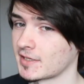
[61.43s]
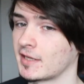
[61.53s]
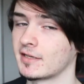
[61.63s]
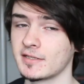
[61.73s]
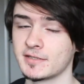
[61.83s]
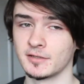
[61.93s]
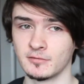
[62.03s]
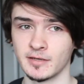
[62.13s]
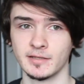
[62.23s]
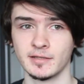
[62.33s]
and it is a
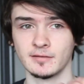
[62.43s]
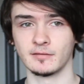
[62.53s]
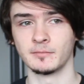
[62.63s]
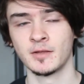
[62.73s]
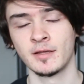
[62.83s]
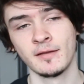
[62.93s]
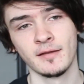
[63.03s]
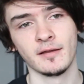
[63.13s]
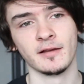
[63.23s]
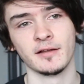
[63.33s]
great little
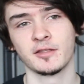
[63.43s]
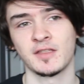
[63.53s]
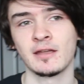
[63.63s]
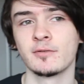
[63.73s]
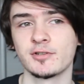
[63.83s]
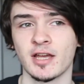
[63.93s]
uh, thing which